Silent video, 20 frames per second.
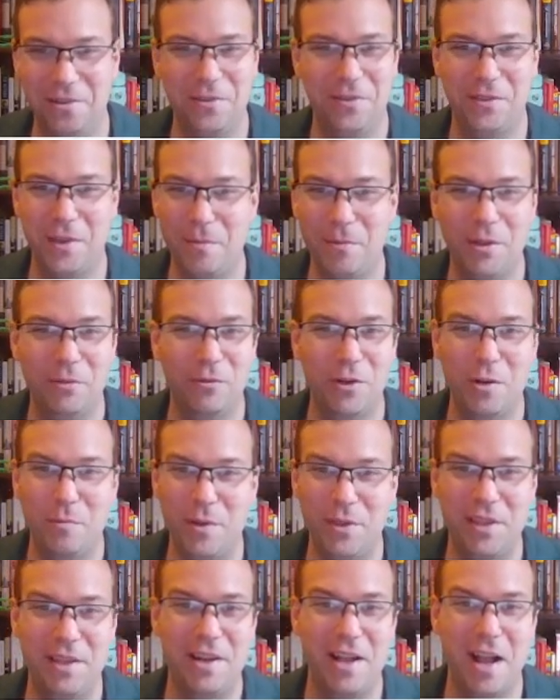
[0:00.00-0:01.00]
sum the row,
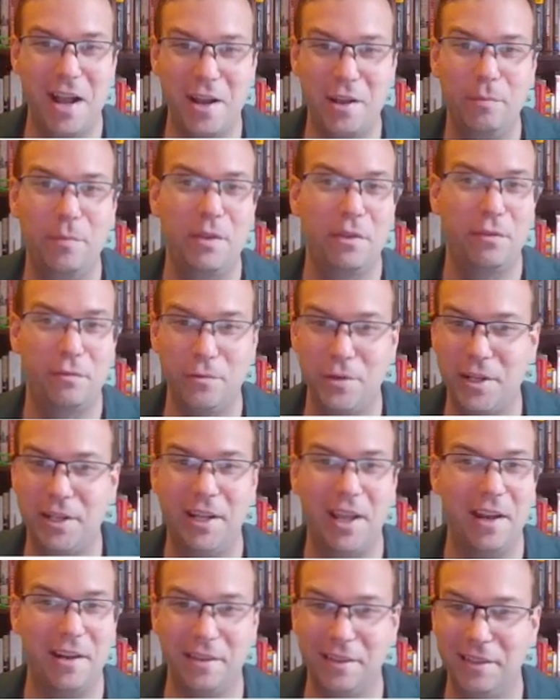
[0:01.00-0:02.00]
but then I will be 3
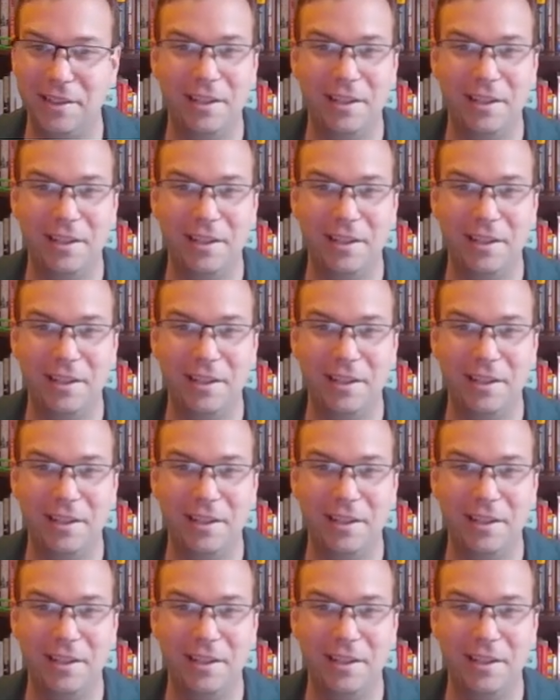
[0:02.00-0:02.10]
again.